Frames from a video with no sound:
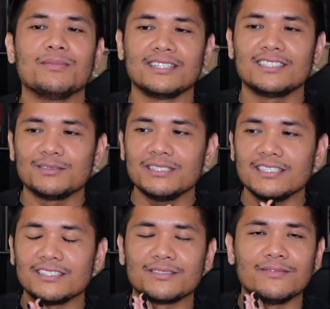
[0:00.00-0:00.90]
but this one
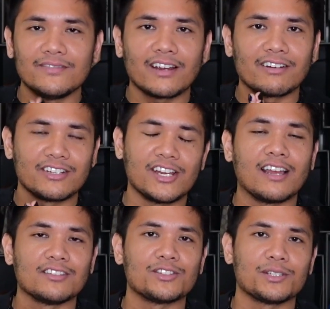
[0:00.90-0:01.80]
is very
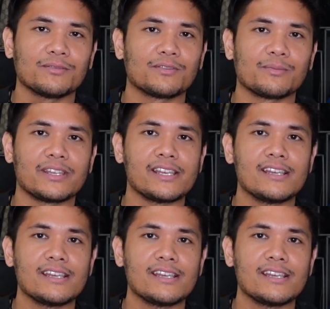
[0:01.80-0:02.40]
challenging for me.